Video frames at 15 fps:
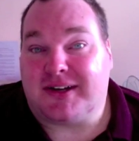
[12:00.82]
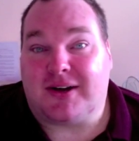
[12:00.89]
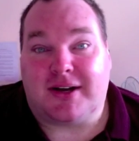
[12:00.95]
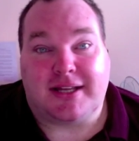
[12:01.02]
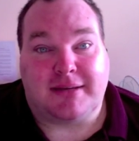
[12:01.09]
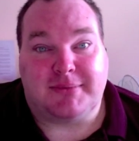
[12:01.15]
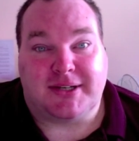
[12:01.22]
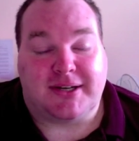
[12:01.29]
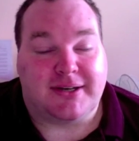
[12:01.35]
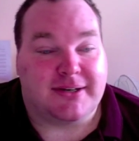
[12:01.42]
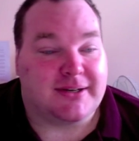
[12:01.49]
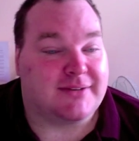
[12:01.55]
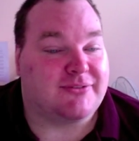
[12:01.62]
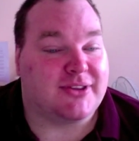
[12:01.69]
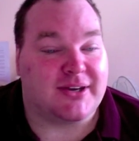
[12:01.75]
of Kylie
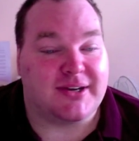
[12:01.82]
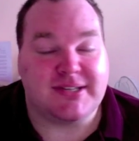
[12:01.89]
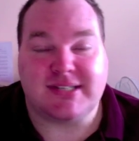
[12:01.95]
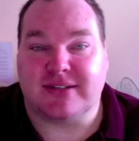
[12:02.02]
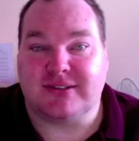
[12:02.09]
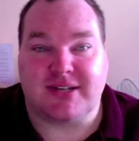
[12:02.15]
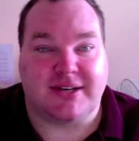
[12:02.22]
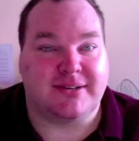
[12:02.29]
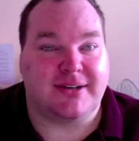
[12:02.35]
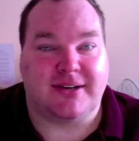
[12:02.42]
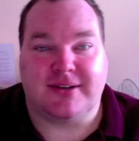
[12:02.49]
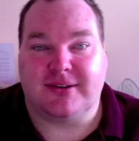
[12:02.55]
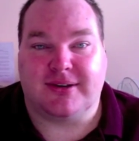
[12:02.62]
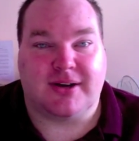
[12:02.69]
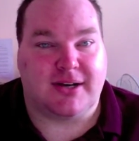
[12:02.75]
Minogue, and for those who don't
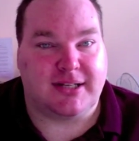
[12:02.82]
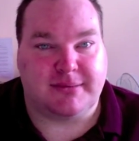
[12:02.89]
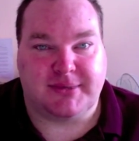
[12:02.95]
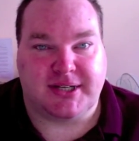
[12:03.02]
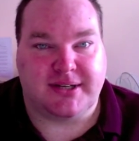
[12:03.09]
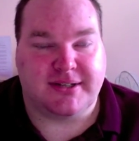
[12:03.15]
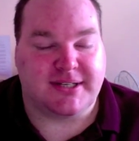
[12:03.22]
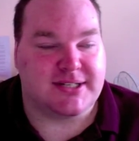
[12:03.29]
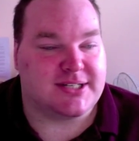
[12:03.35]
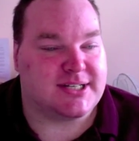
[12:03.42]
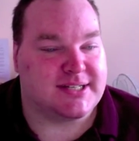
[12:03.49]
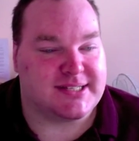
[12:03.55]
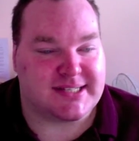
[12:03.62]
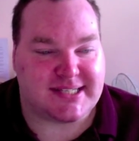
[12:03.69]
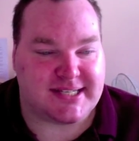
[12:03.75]
know who Kylie Minogue is,
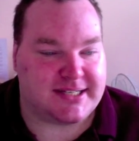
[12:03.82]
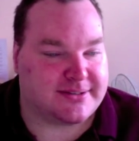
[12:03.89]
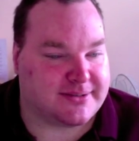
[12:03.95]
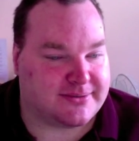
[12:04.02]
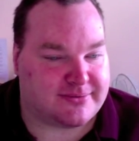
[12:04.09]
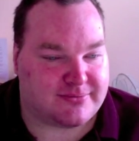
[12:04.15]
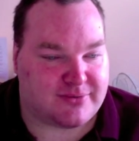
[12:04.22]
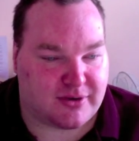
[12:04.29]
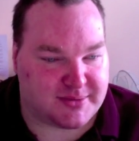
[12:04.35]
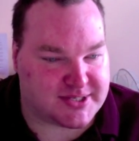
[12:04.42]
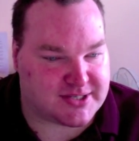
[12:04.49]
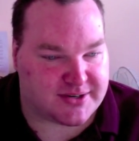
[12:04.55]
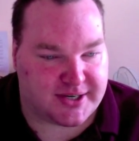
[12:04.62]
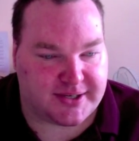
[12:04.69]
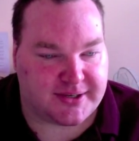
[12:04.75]
she's a singer from
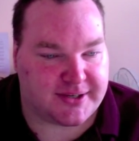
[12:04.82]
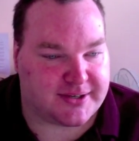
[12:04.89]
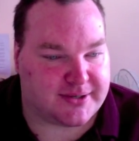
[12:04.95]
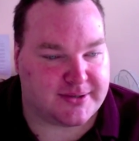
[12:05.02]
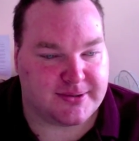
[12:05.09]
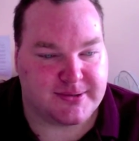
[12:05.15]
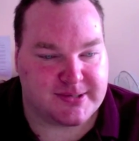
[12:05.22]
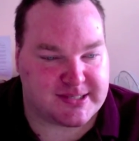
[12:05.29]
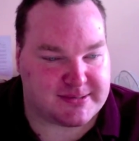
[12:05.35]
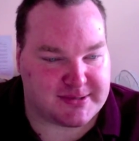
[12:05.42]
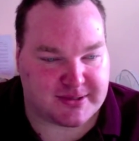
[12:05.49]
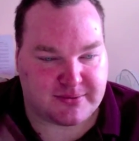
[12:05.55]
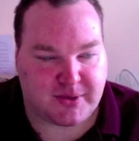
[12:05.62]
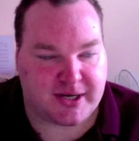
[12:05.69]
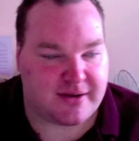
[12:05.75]
Australia who
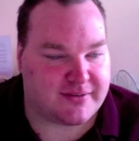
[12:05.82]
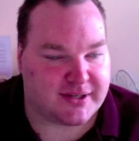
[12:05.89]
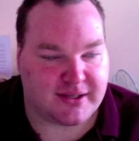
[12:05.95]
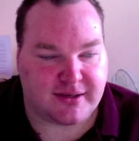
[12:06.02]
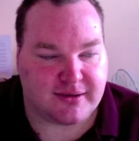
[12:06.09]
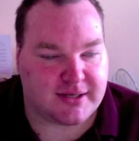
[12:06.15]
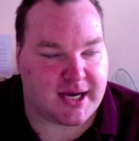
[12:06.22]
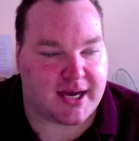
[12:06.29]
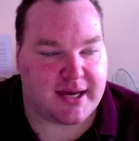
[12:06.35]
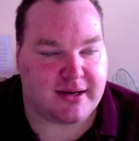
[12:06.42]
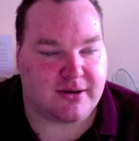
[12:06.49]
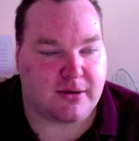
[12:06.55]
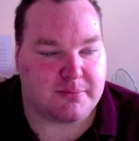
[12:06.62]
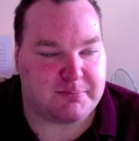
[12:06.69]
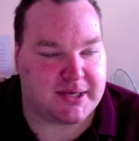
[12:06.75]
sort of went over to the UK and
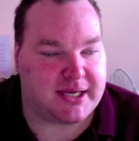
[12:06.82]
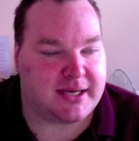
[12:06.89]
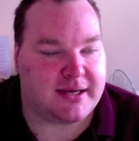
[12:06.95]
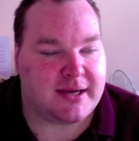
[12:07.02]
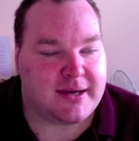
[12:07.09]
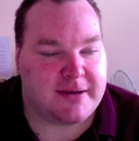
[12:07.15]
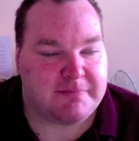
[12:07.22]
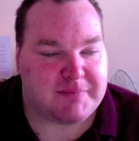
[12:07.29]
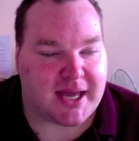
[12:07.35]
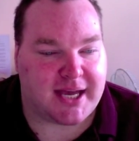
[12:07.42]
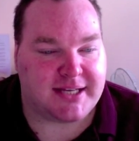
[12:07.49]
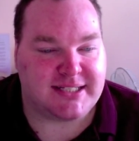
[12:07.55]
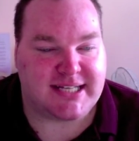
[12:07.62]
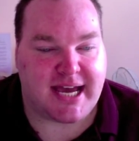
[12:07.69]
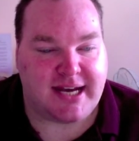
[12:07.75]
got big,
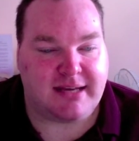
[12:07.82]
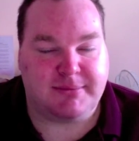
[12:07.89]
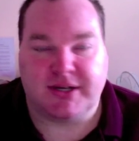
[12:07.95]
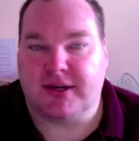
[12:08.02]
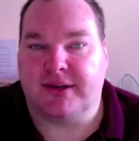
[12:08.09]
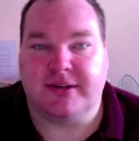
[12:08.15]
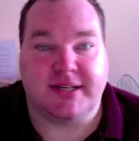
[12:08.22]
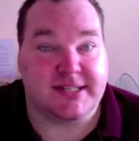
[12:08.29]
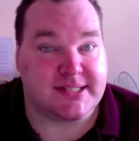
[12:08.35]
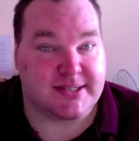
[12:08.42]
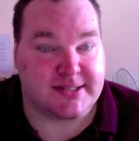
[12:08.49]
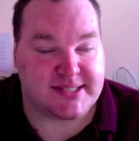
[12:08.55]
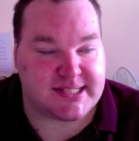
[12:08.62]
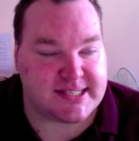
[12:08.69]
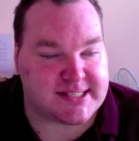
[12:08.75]
and Danny Minogue is
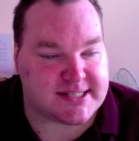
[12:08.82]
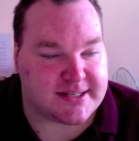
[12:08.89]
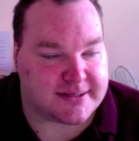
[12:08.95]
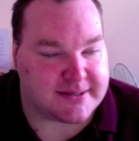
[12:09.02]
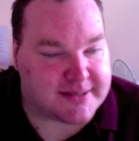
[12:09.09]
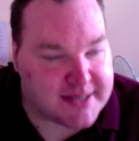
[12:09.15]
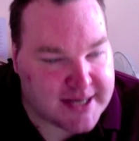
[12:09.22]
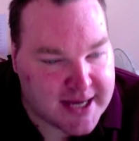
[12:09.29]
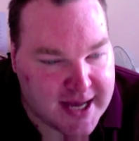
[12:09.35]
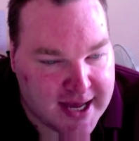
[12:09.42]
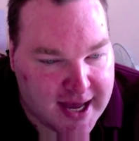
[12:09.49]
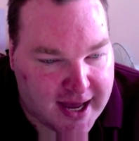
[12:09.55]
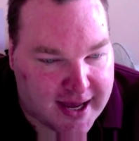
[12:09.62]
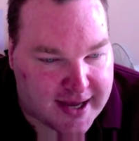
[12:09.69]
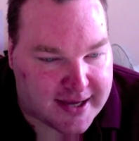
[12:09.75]
her sister.
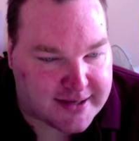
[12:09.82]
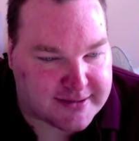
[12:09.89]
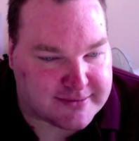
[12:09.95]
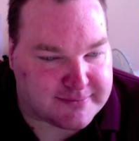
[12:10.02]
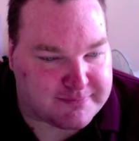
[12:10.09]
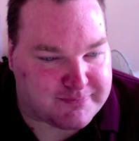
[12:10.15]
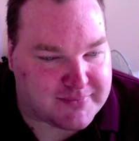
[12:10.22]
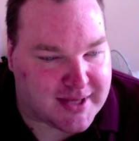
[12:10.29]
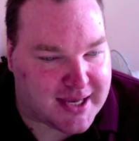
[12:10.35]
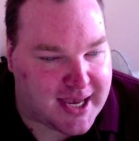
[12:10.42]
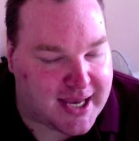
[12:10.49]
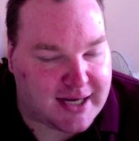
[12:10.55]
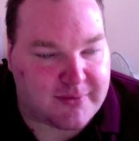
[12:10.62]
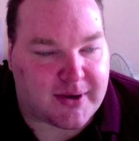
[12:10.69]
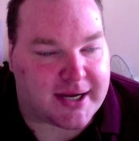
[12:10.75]
And
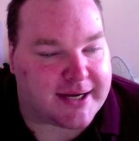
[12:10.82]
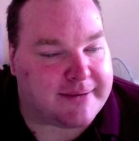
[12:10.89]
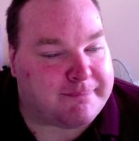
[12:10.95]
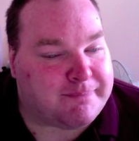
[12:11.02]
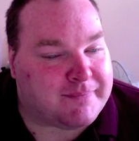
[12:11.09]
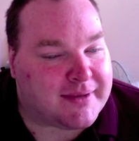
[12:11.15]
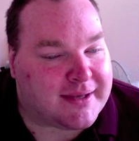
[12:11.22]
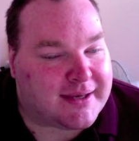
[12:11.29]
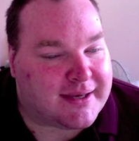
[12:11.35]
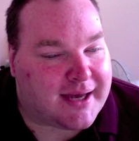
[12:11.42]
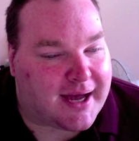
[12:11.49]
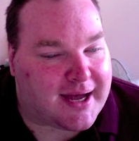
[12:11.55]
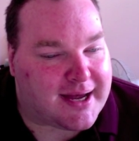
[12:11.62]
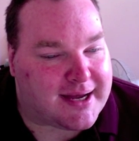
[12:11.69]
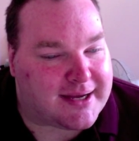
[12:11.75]
anyway,
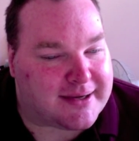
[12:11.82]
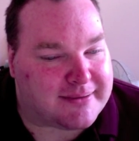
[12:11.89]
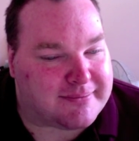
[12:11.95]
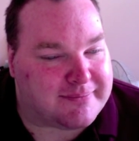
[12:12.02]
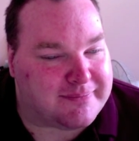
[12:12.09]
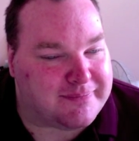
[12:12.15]
I